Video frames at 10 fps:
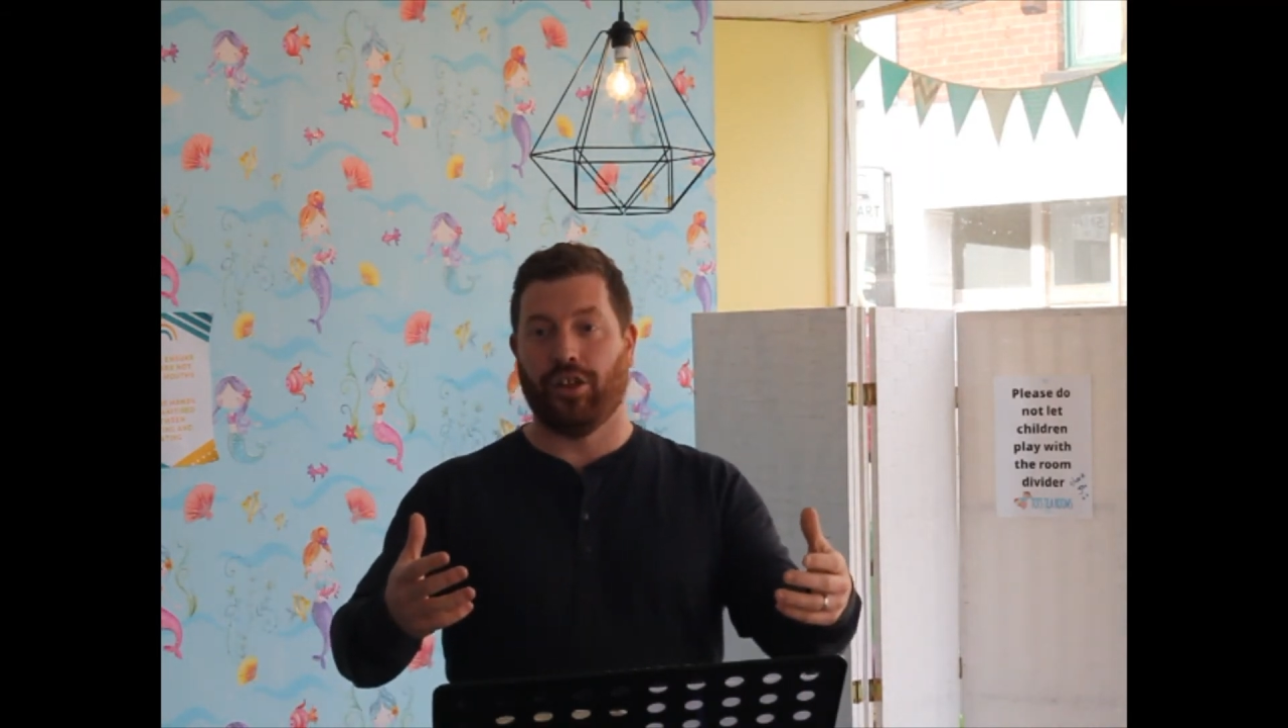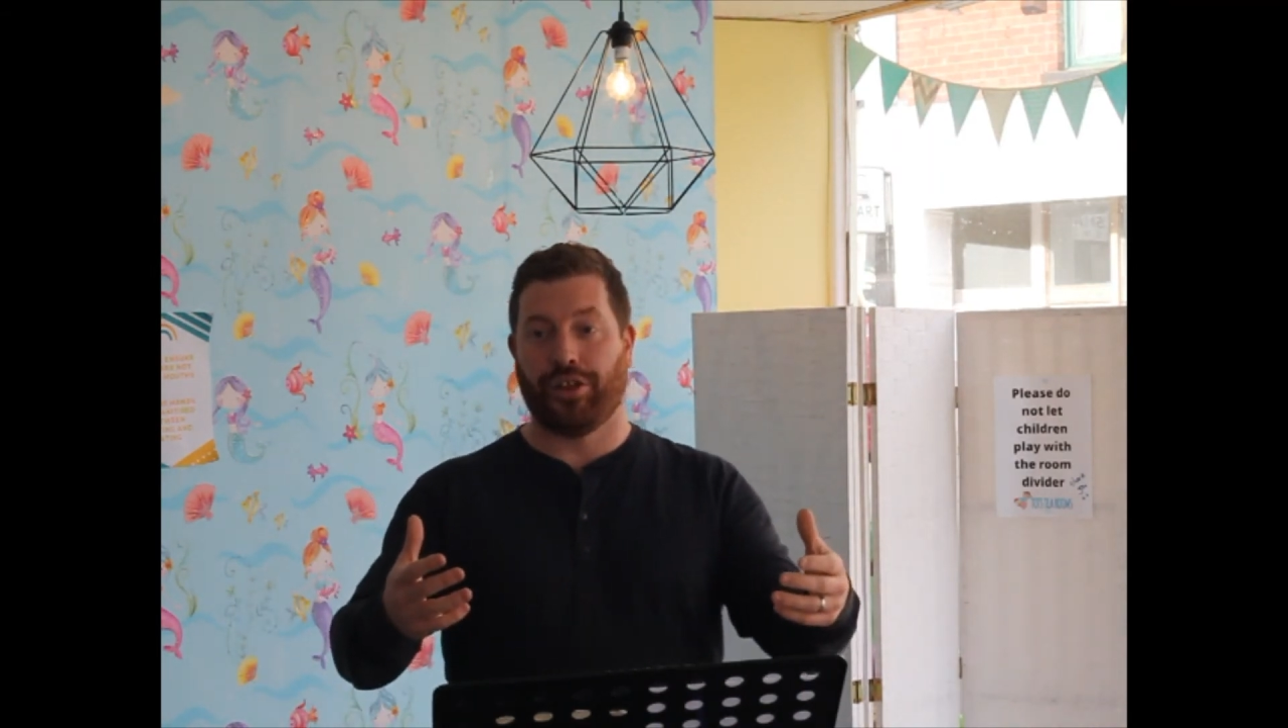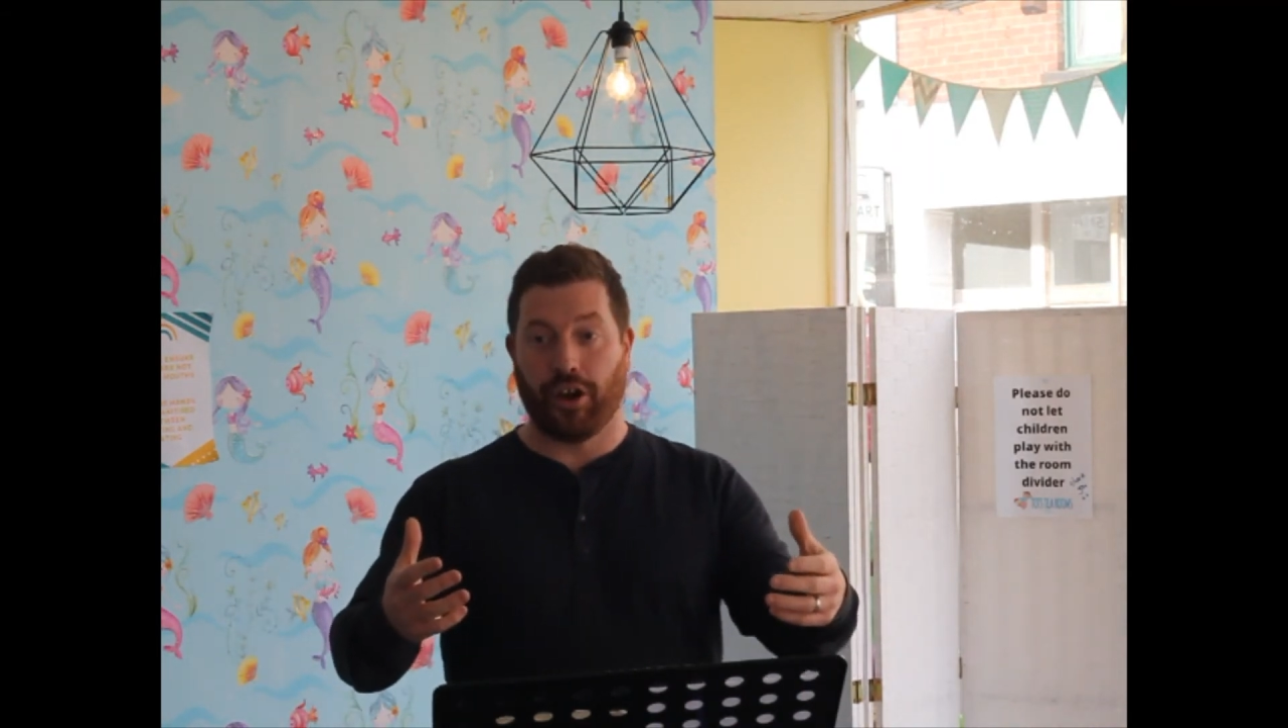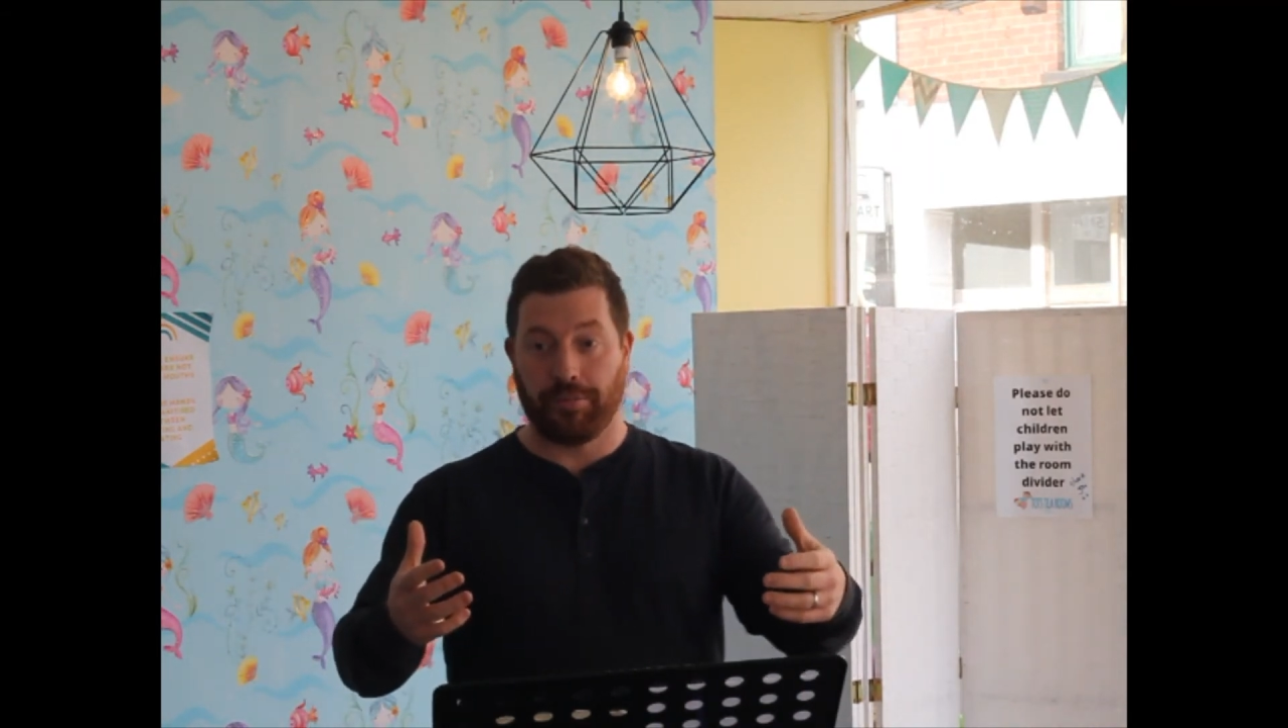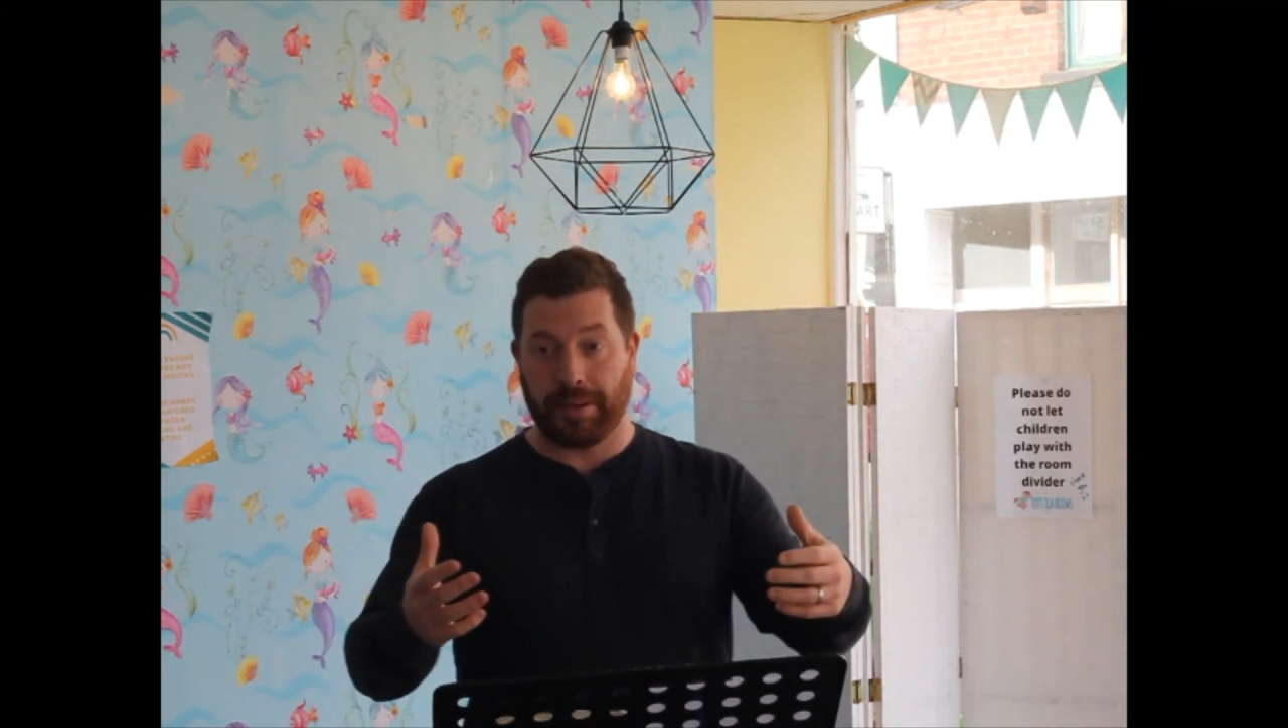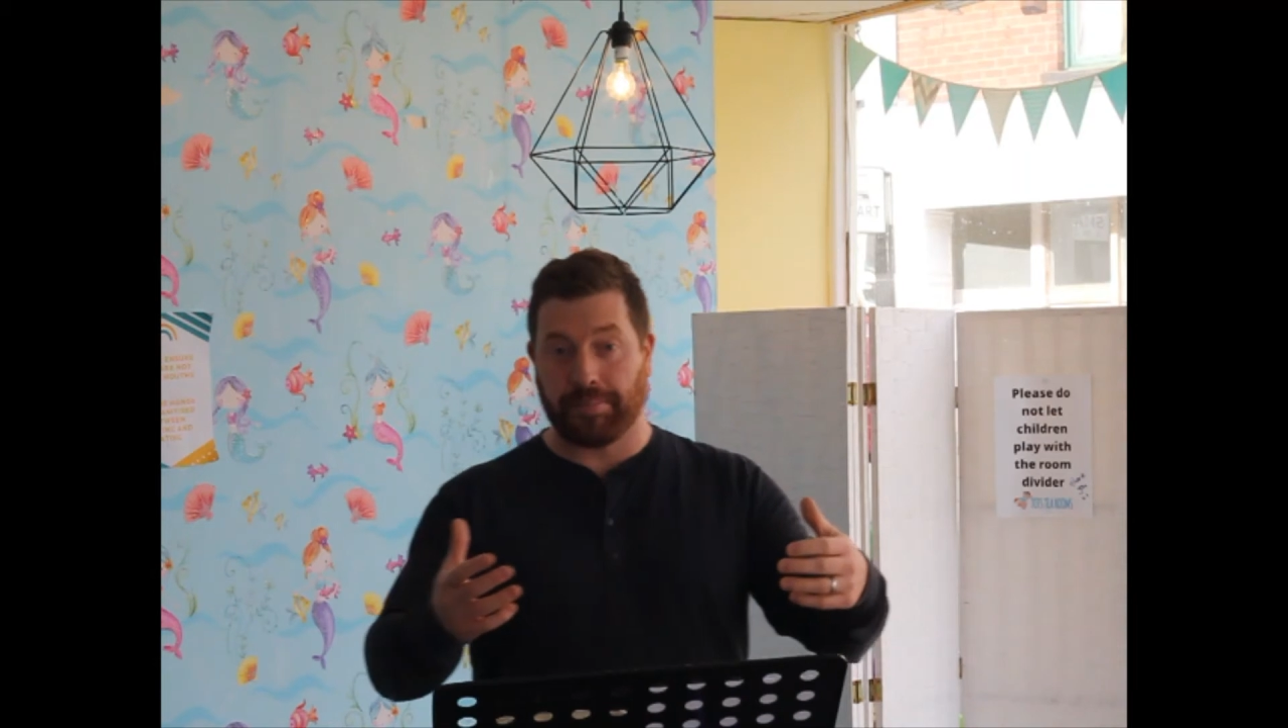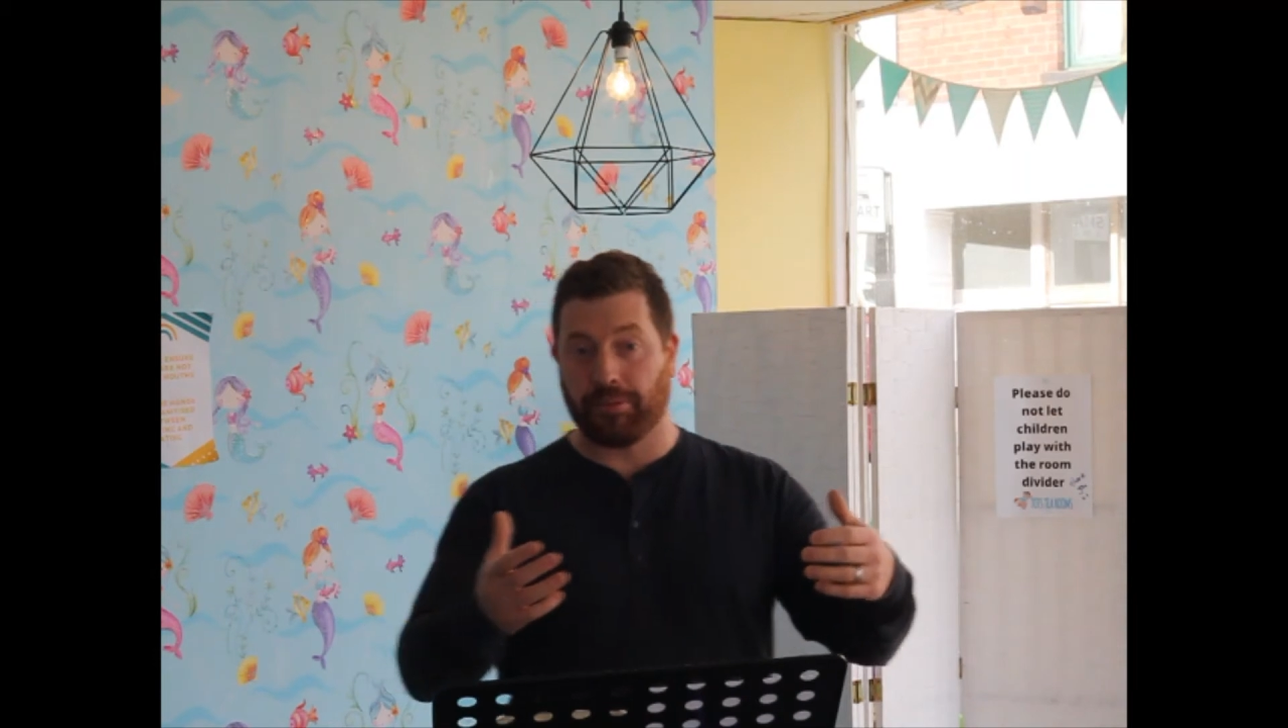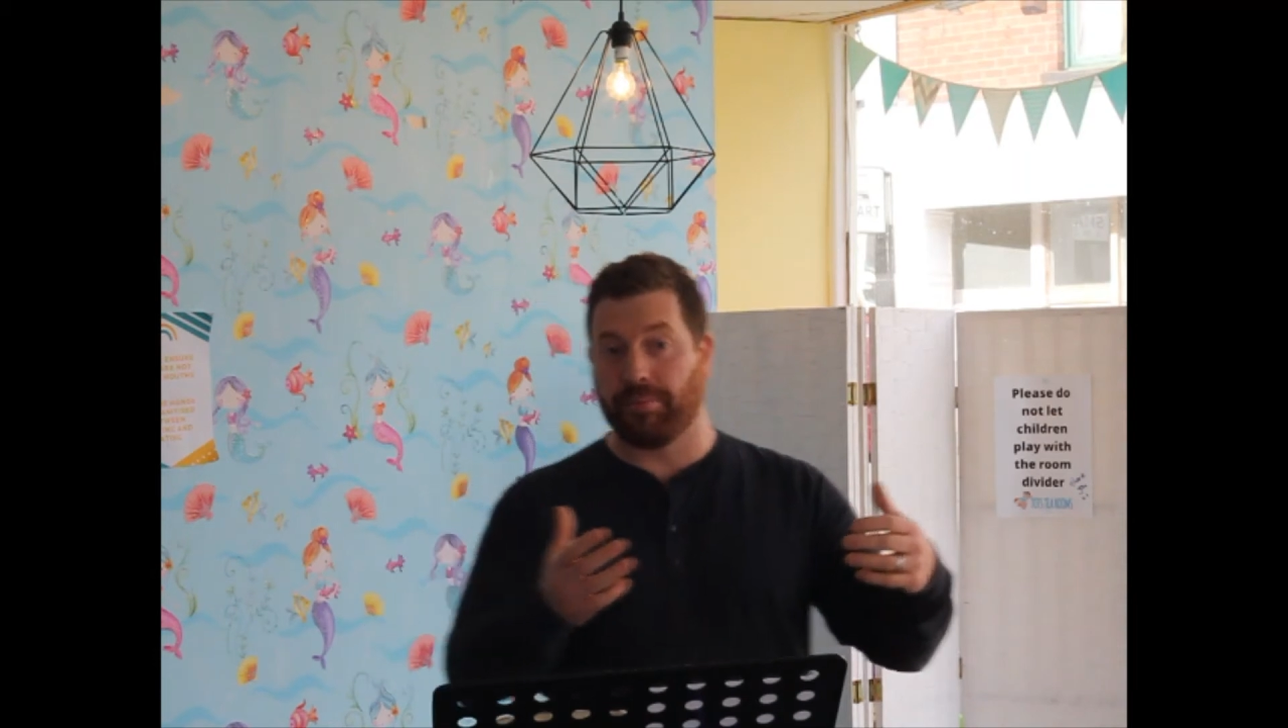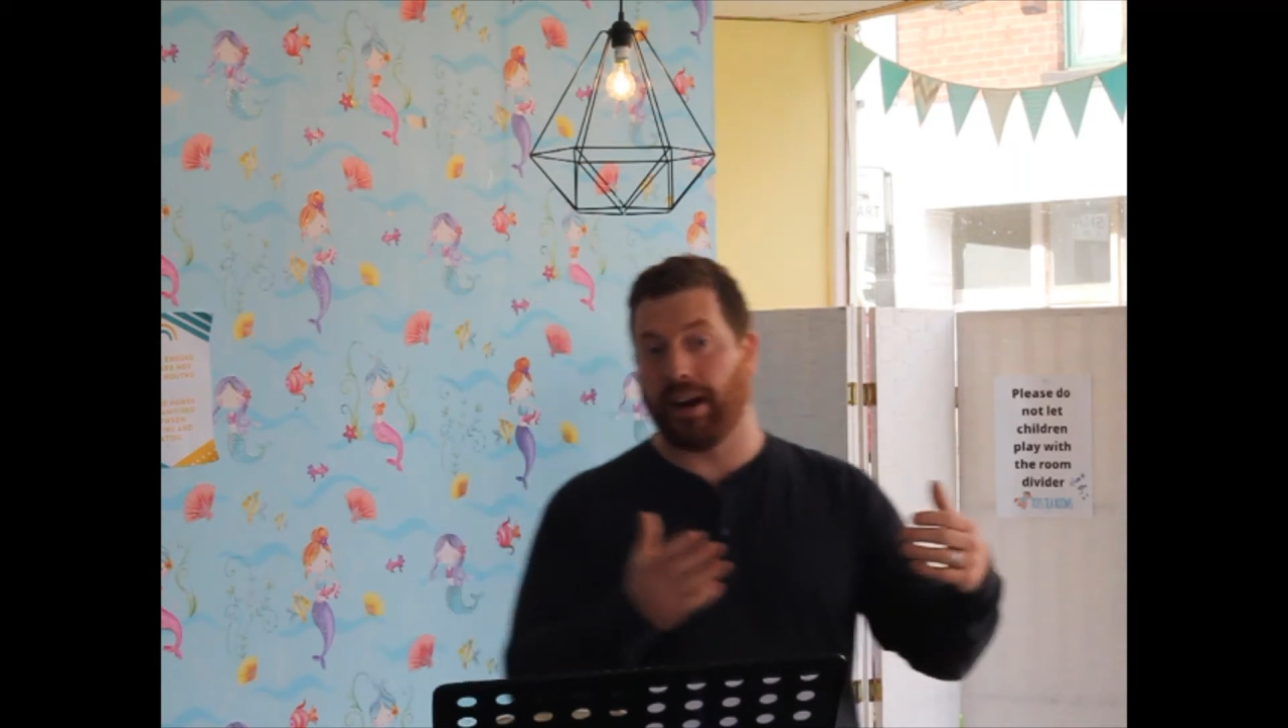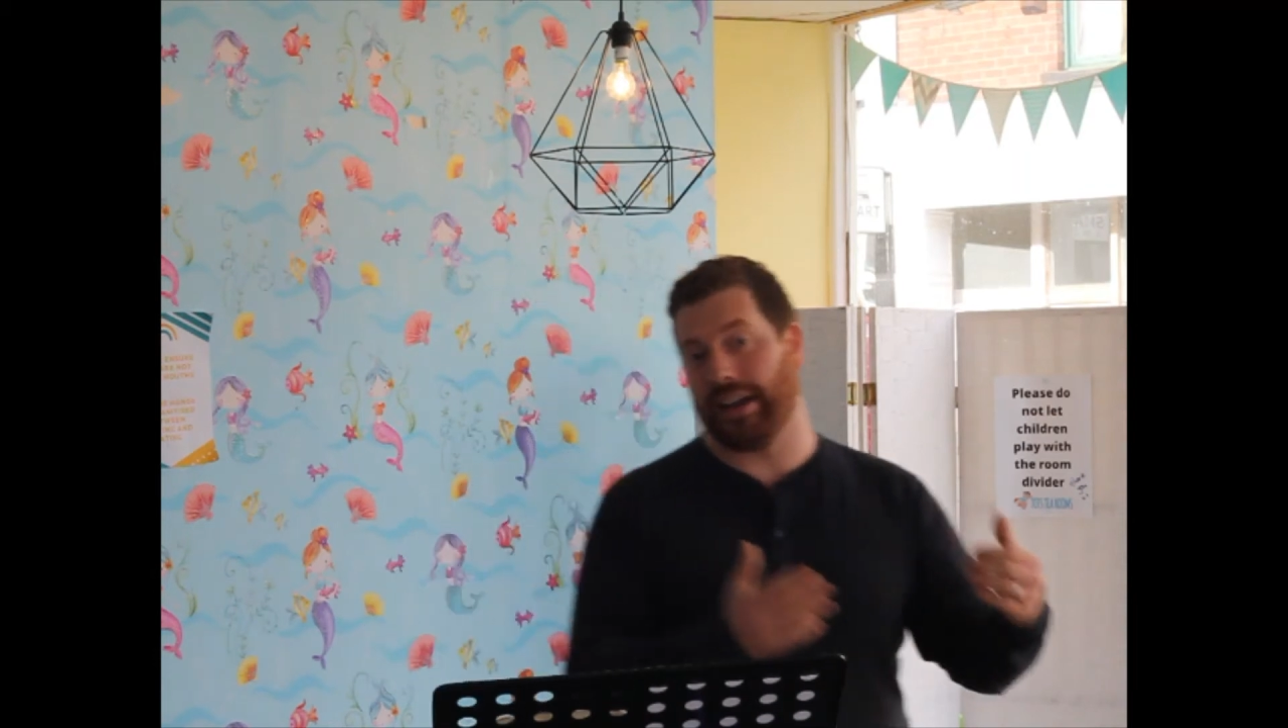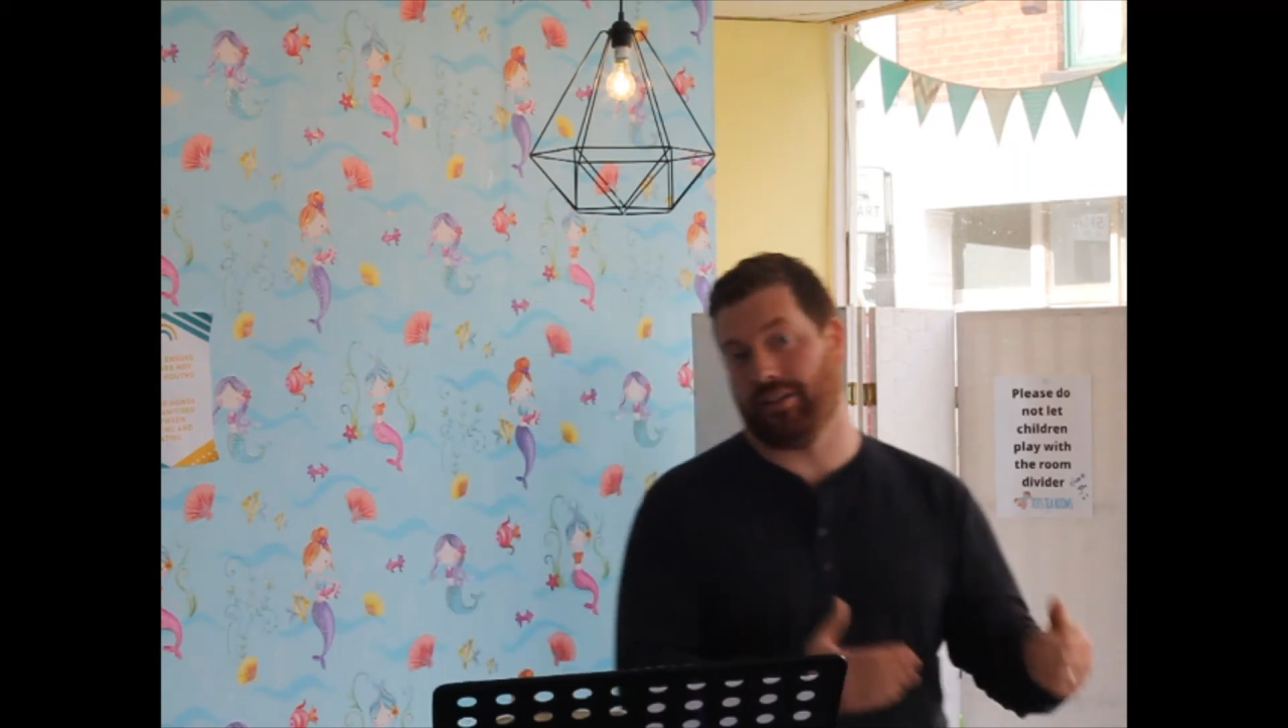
though people might